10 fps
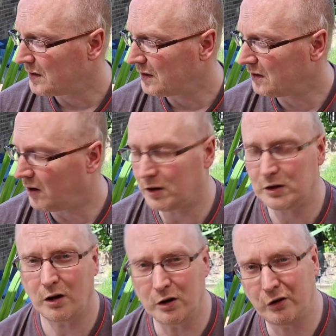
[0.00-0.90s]
a
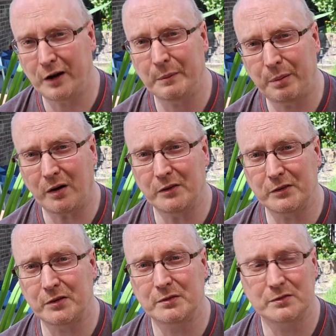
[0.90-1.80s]
concrete
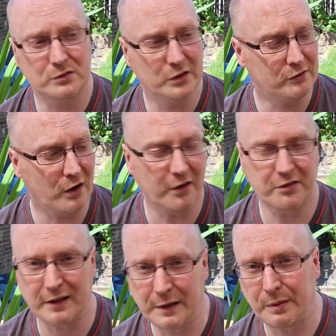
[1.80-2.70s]
pond, you've got a
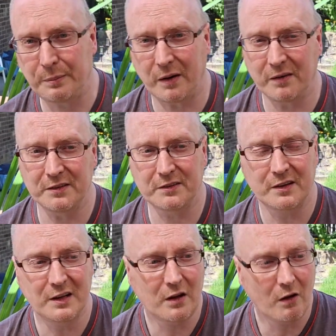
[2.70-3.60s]
sleeper pond,
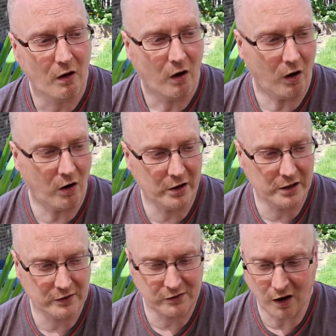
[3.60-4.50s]
or
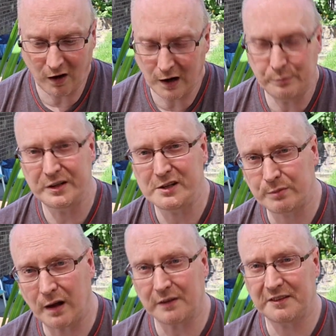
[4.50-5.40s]
you've got a breeze
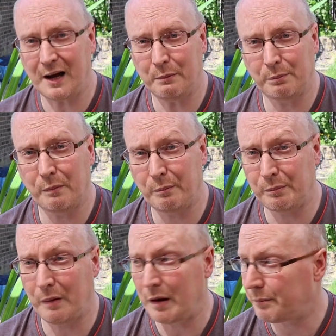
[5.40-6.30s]
block type
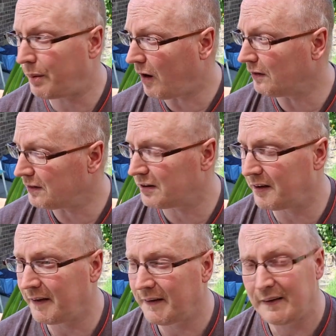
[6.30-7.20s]
pond,
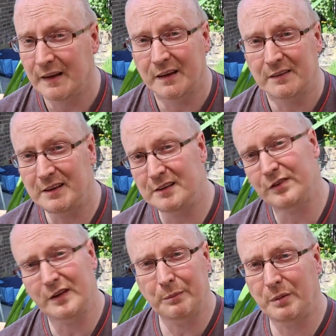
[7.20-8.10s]
these
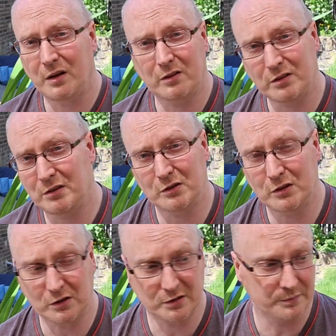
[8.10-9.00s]
filter bowls are no
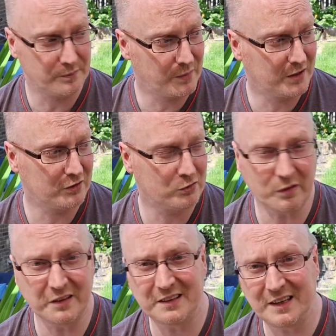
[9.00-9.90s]
good, because
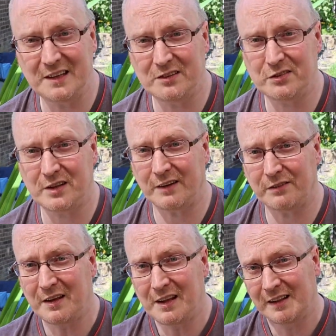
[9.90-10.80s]
what you need is to
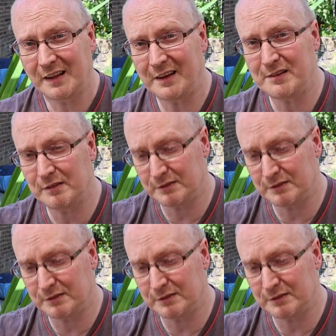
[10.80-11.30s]
have like